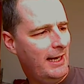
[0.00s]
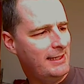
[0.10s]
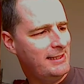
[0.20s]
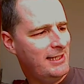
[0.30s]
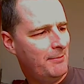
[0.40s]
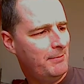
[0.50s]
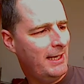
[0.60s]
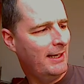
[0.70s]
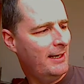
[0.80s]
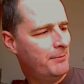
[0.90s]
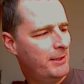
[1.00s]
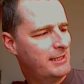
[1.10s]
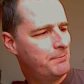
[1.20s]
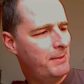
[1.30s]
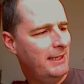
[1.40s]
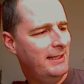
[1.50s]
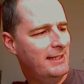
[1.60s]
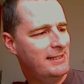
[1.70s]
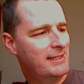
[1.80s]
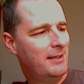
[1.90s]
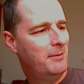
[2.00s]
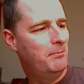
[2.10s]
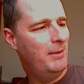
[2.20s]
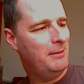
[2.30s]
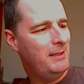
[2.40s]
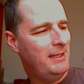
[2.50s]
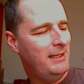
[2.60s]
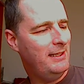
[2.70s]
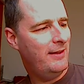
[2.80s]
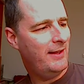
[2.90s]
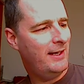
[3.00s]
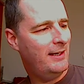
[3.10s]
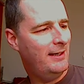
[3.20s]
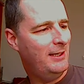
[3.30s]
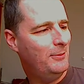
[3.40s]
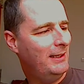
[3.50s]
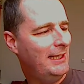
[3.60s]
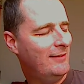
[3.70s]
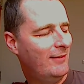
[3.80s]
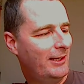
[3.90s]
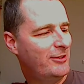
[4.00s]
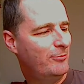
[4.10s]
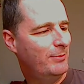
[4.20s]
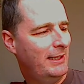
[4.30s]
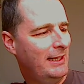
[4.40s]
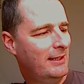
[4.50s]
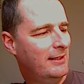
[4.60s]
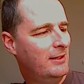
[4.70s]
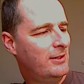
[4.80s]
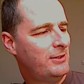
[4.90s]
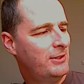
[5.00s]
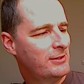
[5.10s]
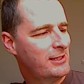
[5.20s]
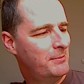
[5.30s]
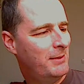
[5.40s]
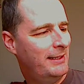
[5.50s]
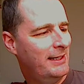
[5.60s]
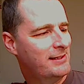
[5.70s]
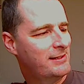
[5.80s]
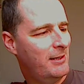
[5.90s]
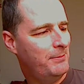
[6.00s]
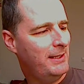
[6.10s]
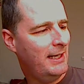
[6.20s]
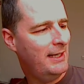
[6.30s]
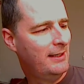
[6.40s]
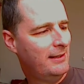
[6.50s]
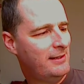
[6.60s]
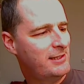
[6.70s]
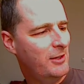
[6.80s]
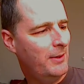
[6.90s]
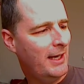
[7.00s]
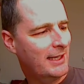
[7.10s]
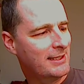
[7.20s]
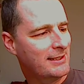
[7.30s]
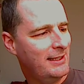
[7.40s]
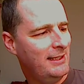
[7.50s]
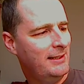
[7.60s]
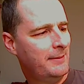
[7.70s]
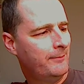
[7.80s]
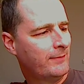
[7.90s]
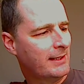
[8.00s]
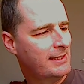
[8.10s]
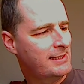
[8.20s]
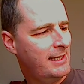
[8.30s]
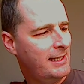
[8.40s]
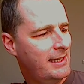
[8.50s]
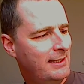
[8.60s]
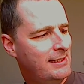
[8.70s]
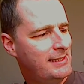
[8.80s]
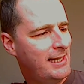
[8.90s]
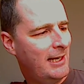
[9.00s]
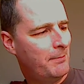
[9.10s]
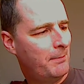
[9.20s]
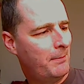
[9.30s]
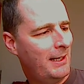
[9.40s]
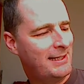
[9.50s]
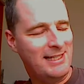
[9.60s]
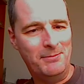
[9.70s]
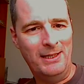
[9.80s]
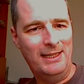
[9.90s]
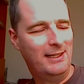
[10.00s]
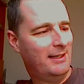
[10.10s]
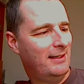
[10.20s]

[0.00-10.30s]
Asi tam nechá moc peněz. Maybe there he will leave a lot of money. To se má na sobě, so hadry se zaplatami.